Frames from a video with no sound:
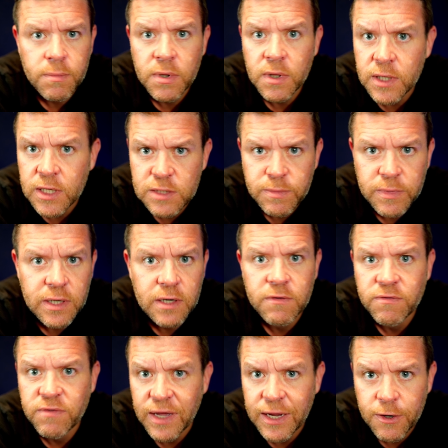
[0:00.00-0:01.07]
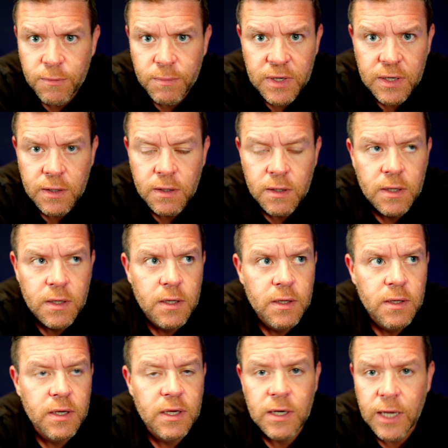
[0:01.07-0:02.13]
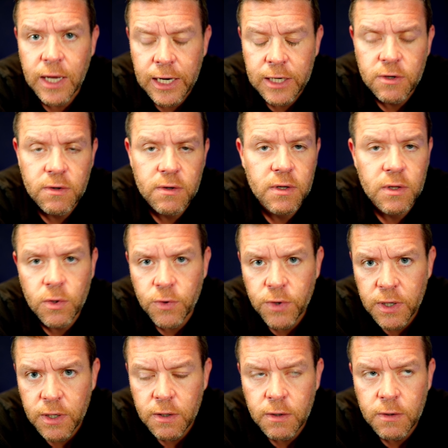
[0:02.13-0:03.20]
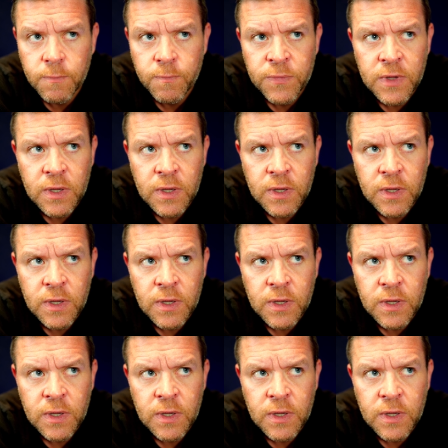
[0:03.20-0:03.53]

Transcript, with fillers: a policeman, a fireman, a doctor, a lawyer,